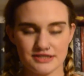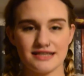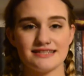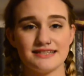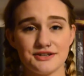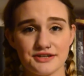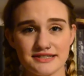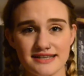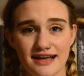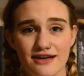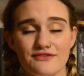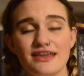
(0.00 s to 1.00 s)
the series
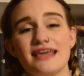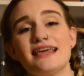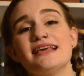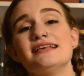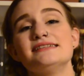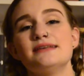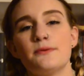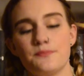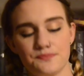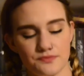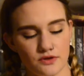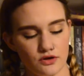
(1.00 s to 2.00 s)
of is
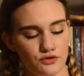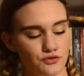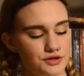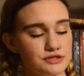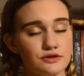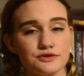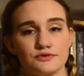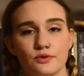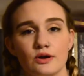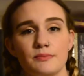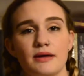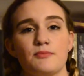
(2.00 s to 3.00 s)
Crystal
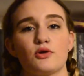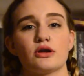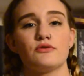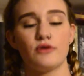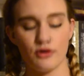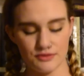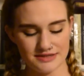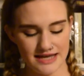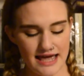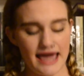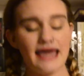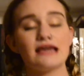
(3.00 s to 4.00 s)
Storm by Morgan Rhodes
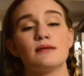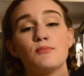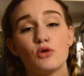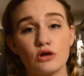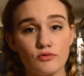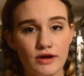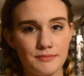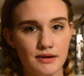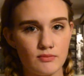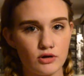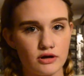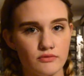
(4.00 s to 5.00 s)
and Immortal Reign by
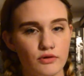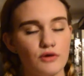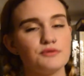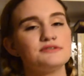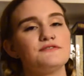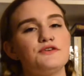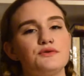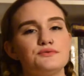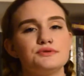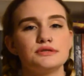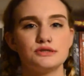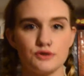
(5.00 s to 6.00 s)
Morgan Rhodes. If you
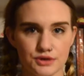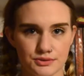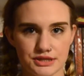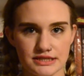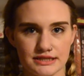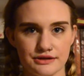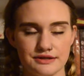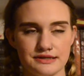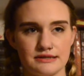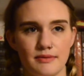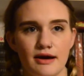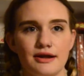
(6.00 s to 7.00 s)
don't know what the series
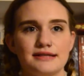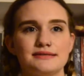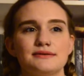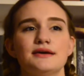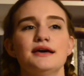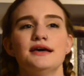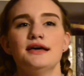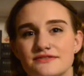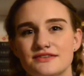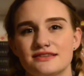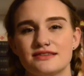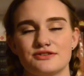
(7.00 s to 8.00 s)
is about, it's
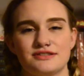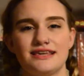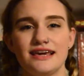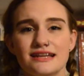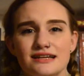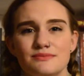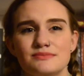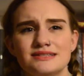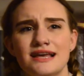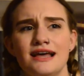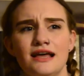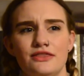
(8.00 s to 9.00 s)
there's kingdoms,
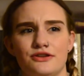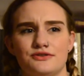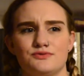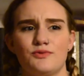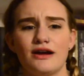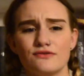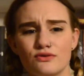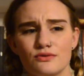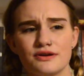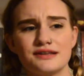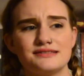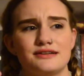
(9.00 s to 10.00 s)
there's
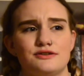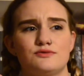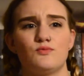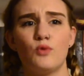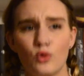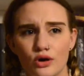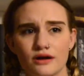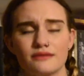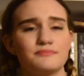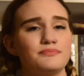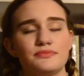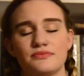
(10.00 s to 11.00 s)
rivalries, there's war,
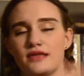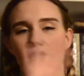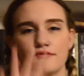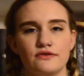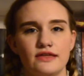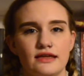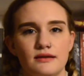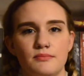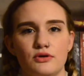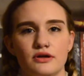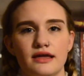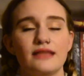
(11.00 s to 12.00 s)
everything in a
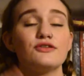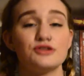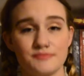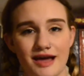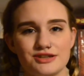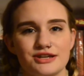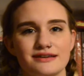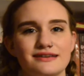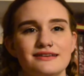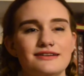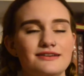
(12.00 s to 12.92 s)
book, and there's magic.